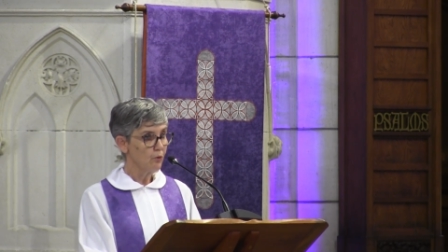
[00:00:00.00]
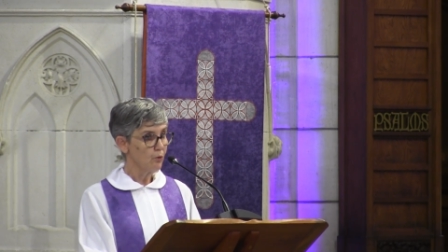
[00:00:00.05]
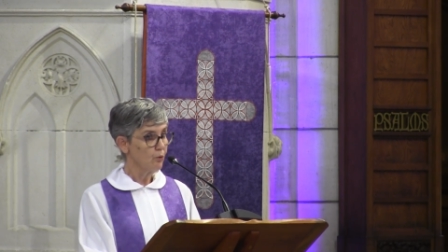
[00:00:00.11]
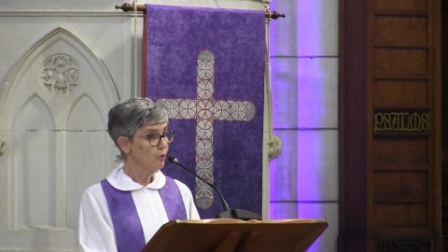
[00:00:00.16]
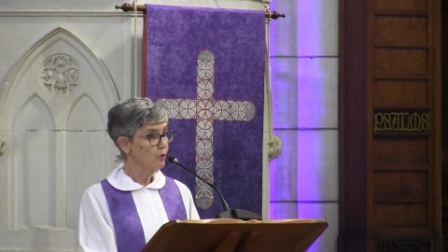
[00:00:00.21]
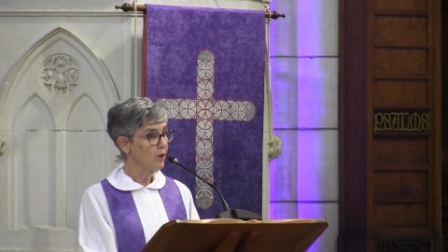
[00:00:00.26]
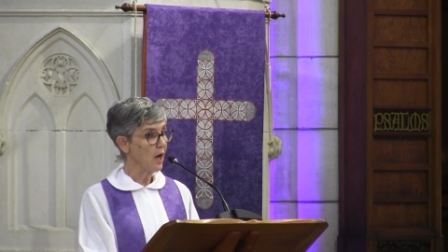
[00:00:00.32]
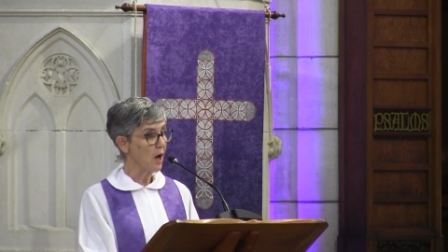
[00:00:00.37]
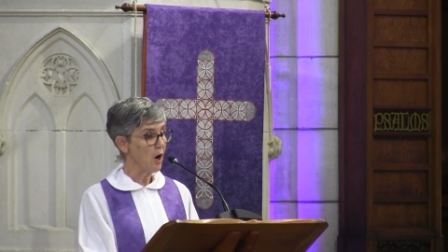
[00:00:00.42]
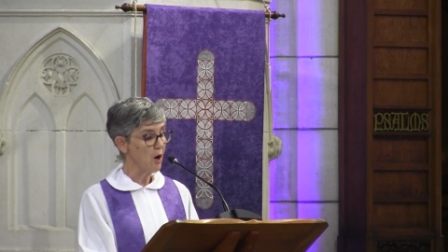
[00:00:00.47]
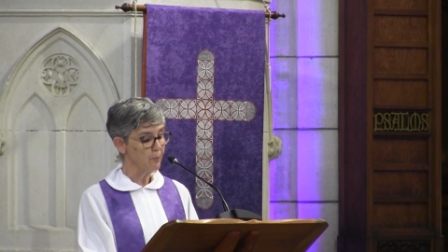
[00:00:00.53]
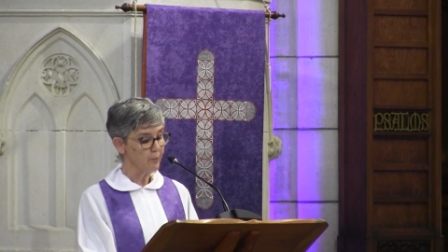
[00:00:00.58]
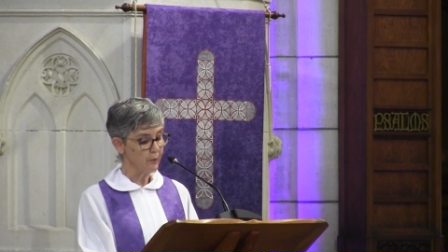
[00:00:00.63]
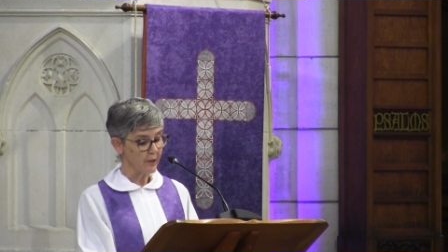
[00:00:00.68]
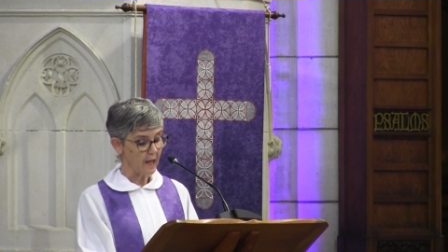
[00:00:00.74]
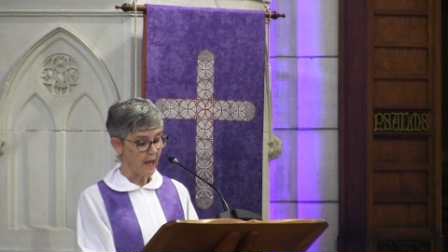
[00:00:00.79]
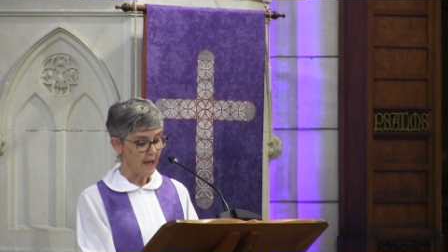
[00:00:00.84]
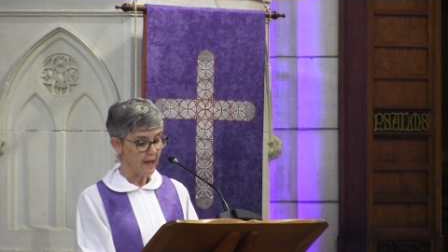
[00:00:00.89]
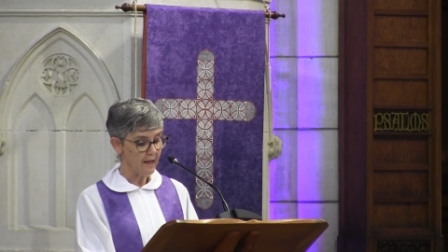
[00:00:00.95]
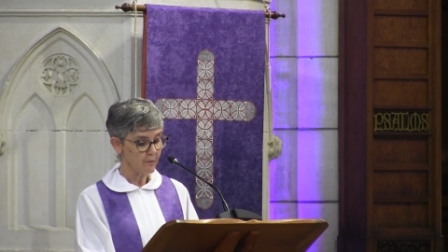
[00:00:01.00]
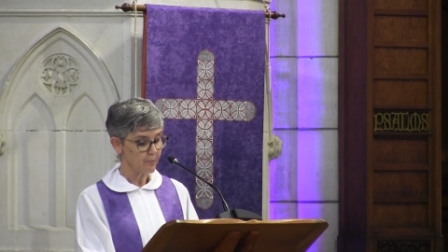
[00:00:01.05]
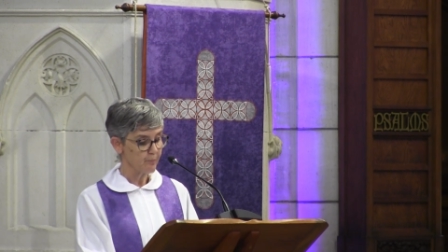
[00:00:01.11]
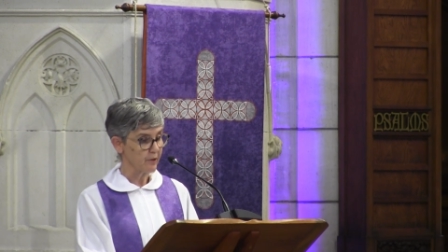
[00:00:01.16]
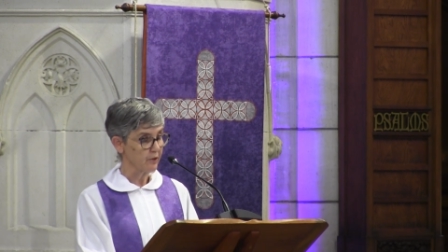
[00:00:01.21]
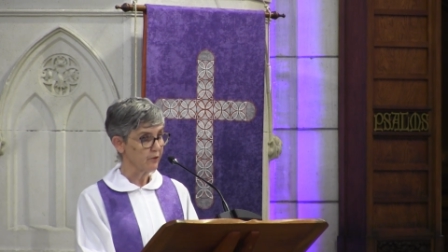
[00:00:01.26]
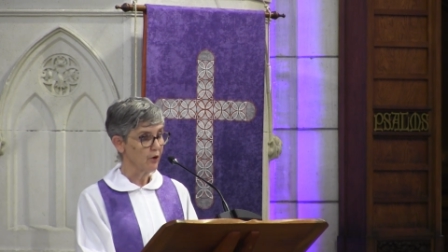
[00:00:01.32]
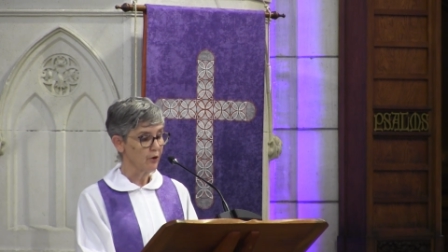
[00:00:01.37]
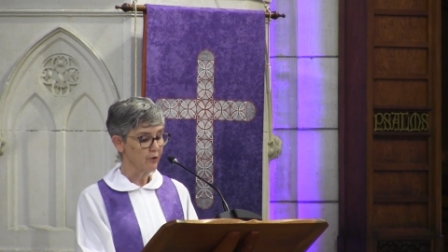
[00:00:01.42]
all cowboy
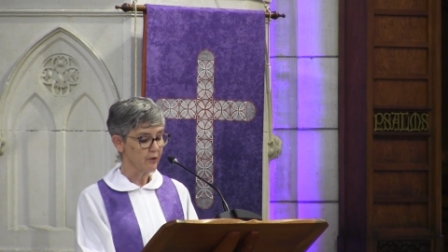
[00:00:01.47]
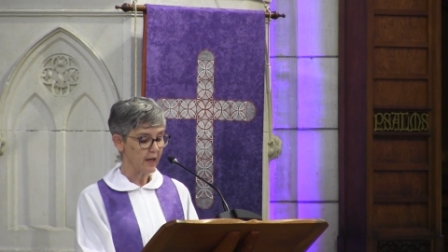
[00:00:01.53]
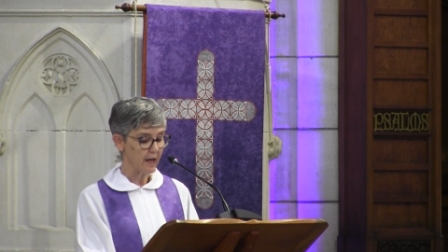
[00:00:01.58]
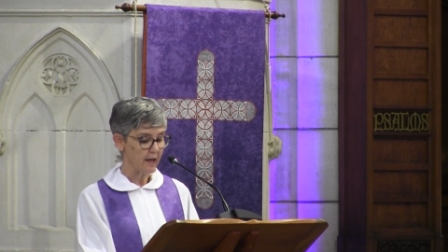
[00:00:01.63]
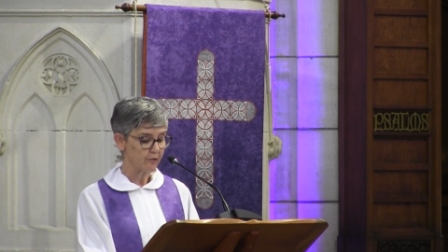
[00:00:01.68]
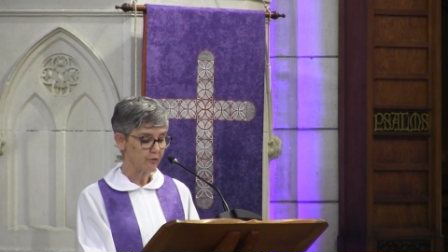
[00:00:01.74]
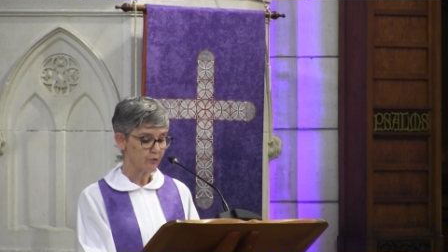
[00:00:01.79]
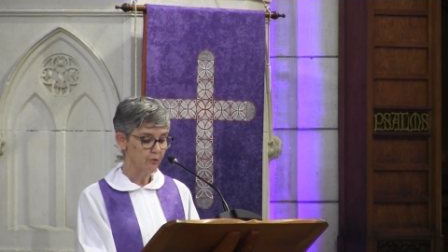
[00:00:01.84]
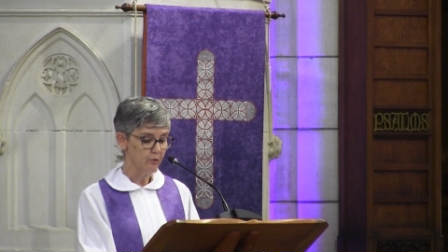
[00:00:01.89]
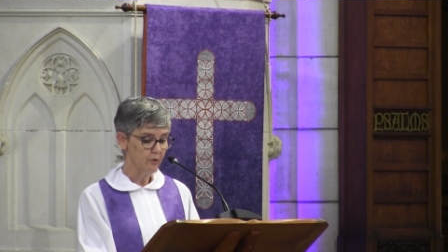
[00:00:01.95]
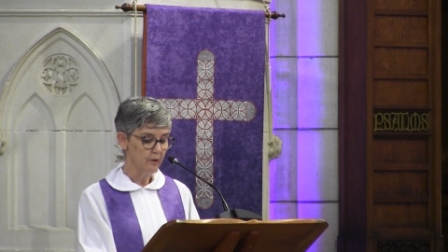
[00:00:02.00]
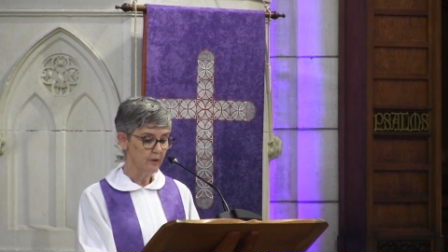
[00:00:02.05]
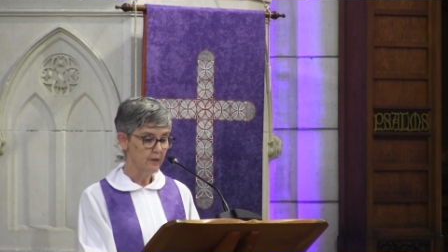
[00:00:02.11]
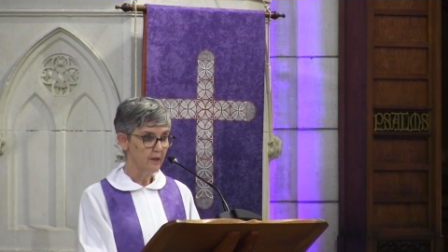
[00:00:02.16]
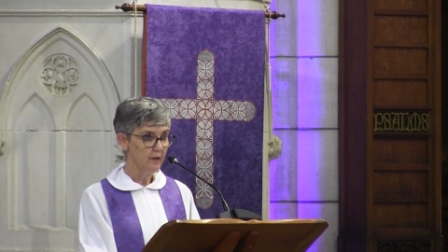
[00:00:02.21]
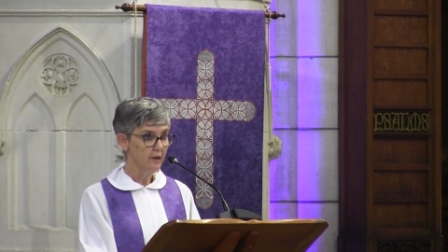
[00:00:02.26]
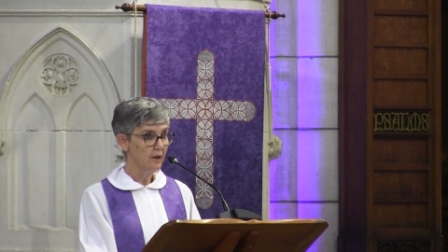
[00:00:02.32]
hat but no cattle.